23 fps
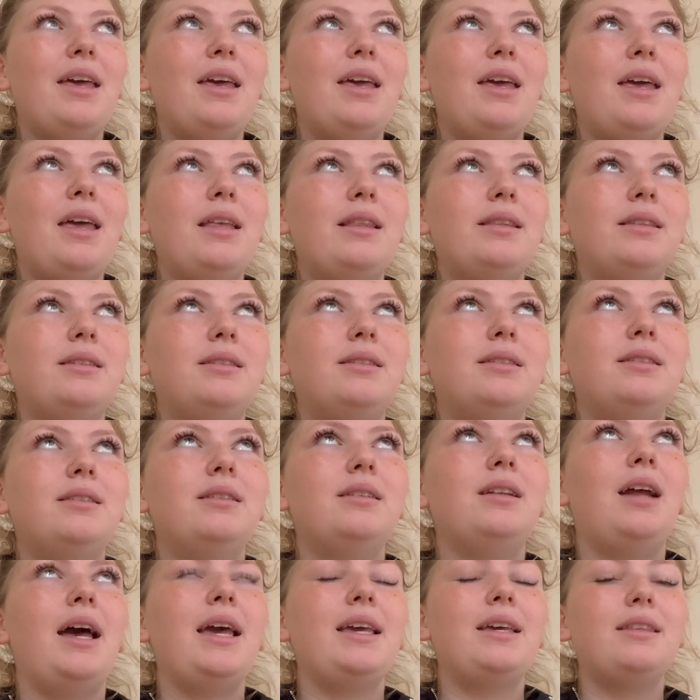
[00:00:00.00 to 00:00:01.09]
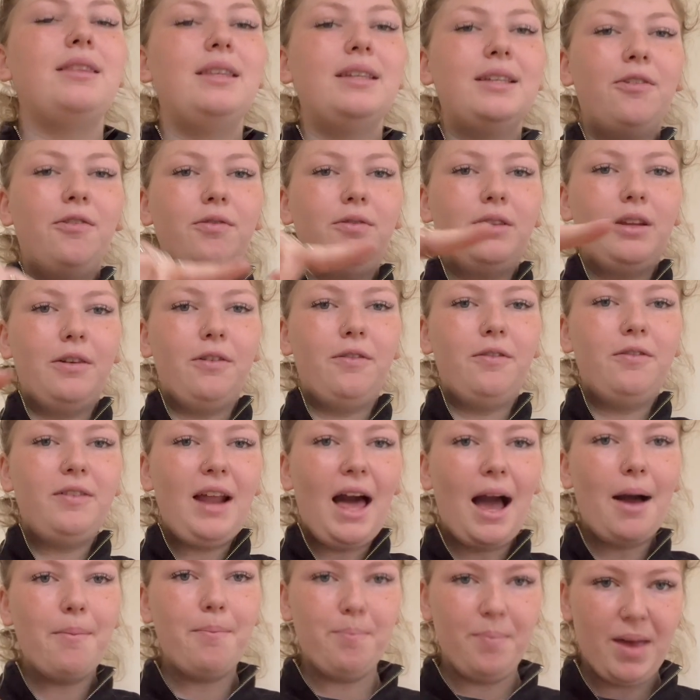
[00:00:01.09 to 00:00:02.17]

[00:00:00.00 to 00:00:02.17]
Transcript: it's like the flat